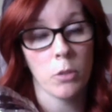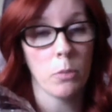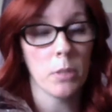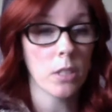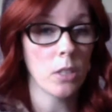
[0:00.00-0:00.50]

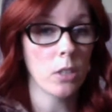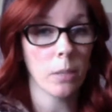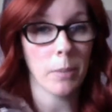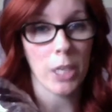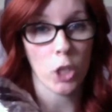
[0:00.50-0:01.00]
Nobody's going to look
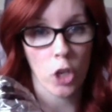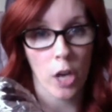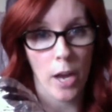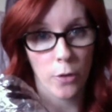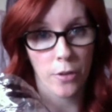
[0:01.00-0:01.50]
at my inner
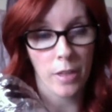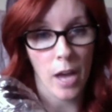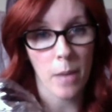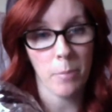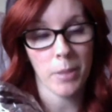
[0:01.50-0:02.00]
or outer
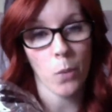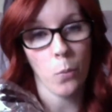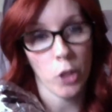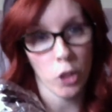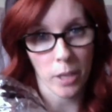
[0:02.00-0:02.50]
thigh, but they
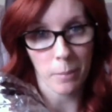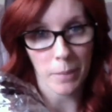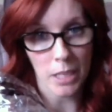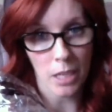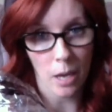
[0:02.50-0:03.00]
will look at
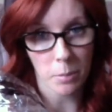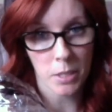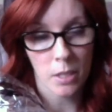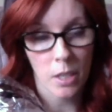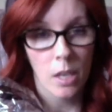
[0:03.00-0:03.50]
my kneecaps.